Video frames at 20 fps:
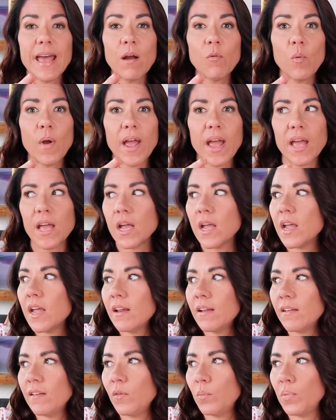that way
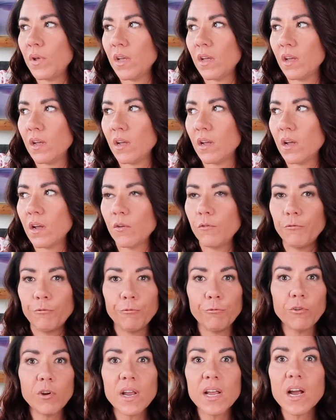it is being
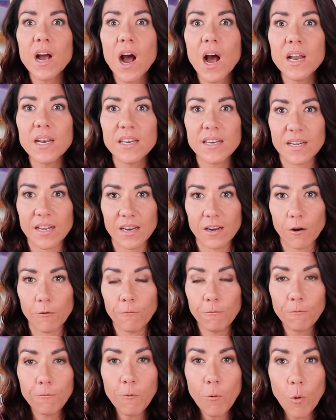free content
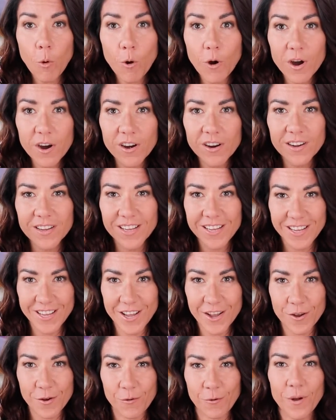for
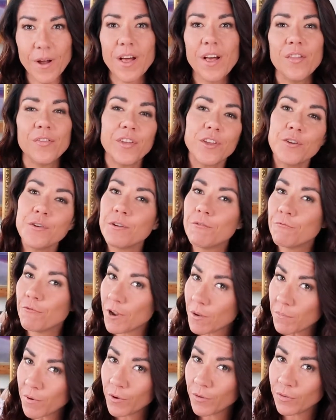you that you can
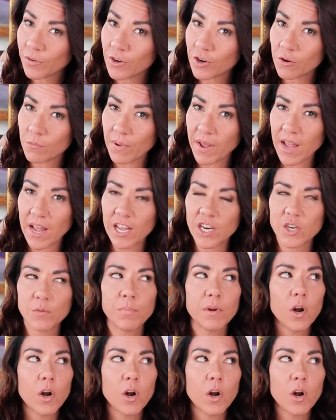repost to your page,